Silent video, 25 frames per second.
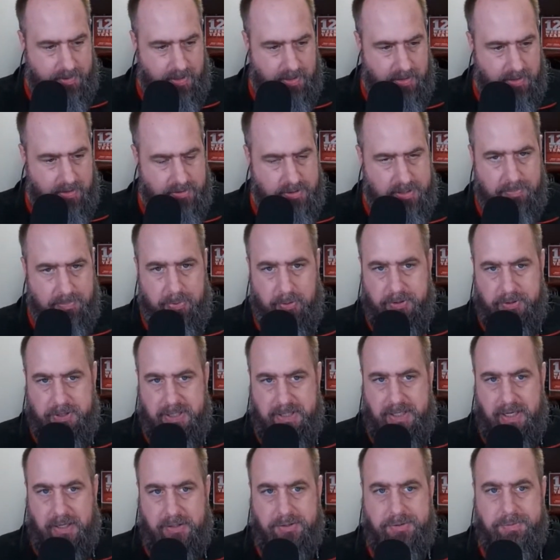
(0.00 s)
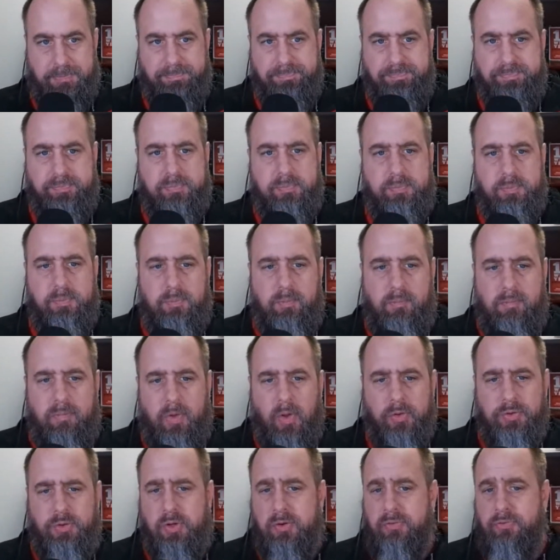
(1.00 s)
simple details.
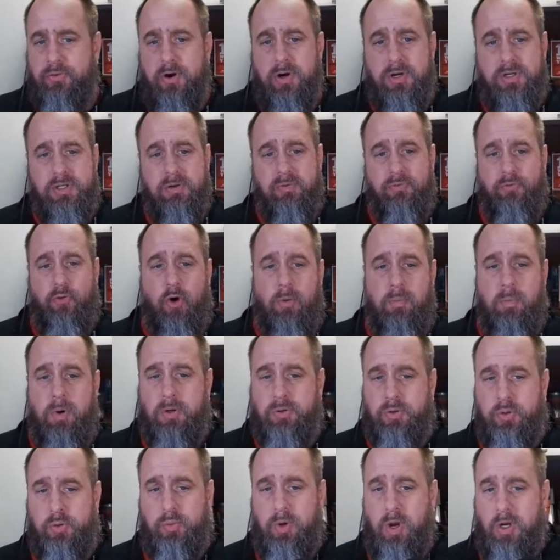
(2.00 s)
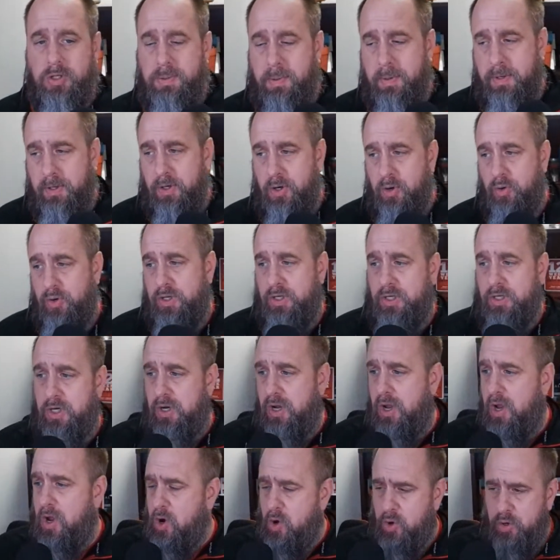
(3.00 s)
So the first and foremost is we're going to talk about knowing
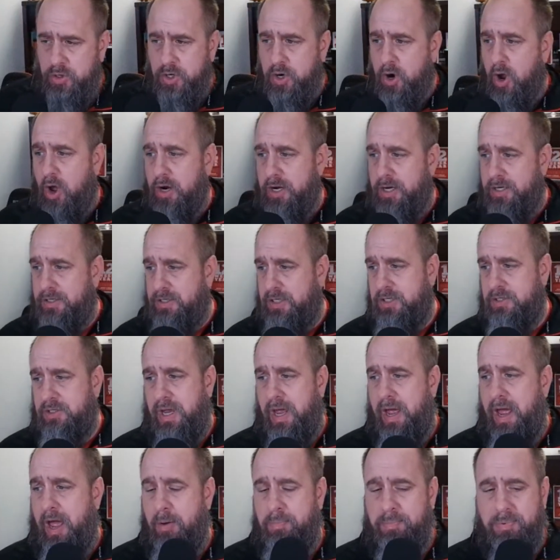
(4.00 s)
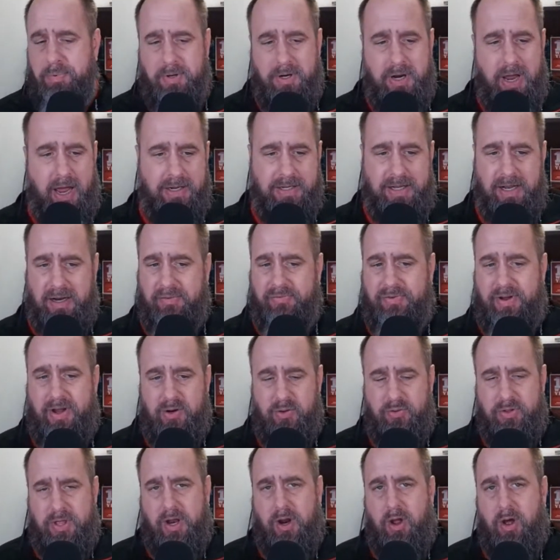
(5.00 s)
who your audience is, helping identify
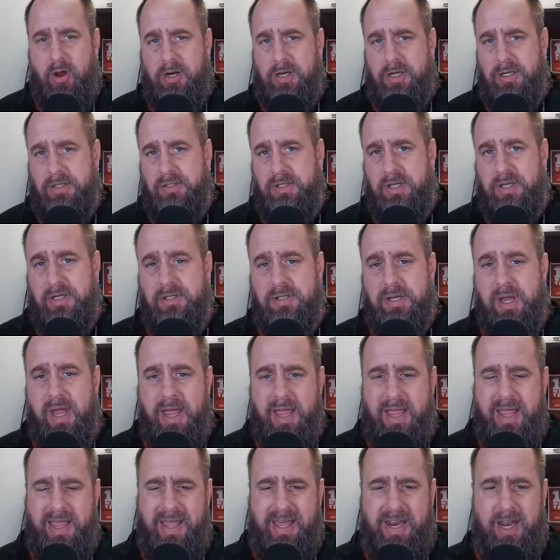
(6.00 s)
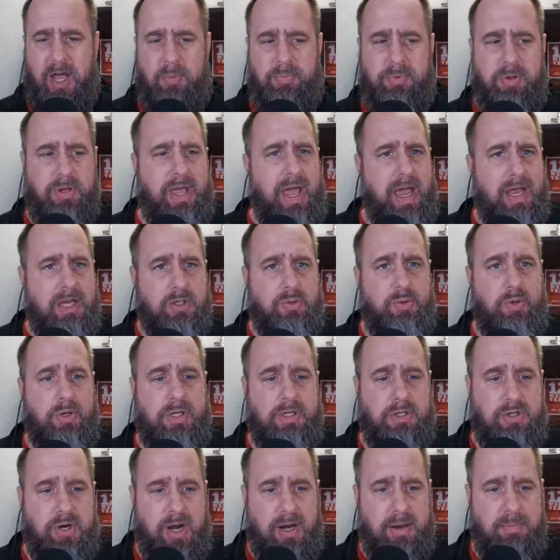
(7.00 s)
who that audience is, and help you guys really
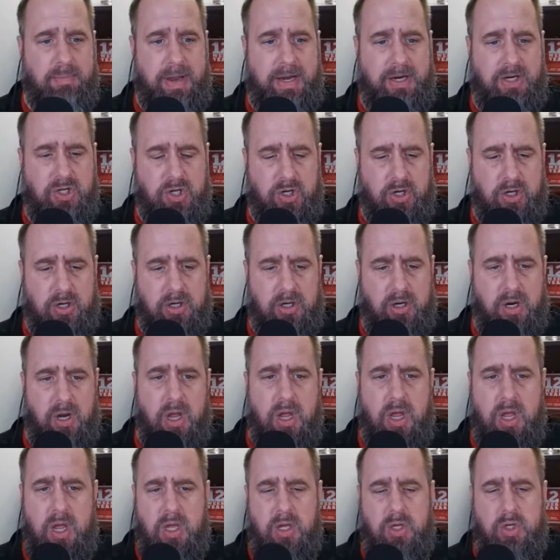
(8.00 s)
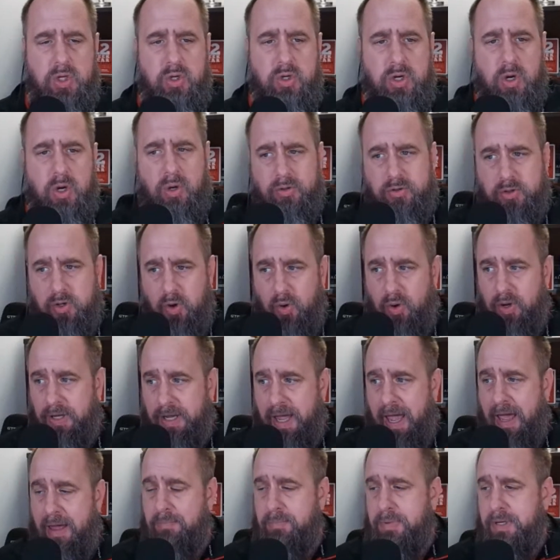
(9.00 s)
try to make sure you know what's going
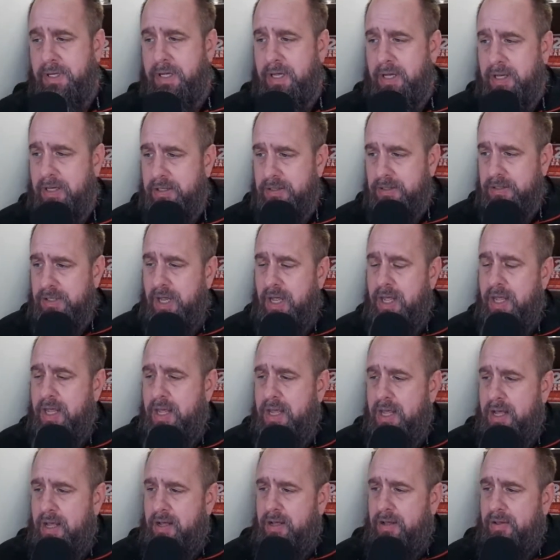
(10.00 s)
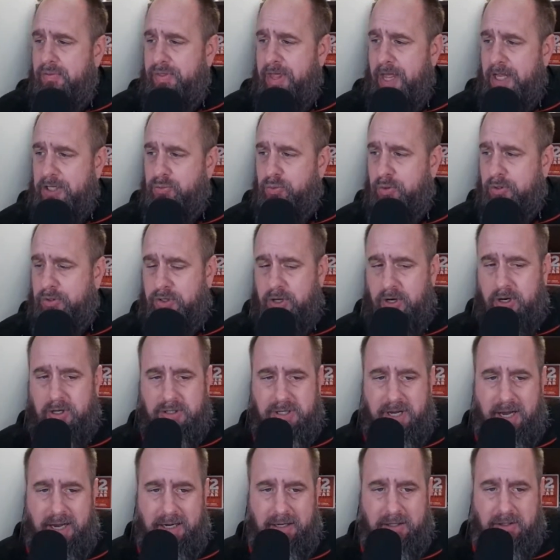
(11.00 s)
on, because that's what it's going
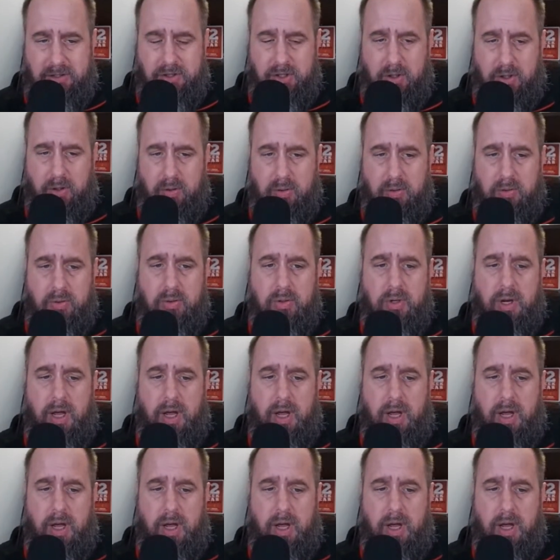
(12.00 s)
to take. So,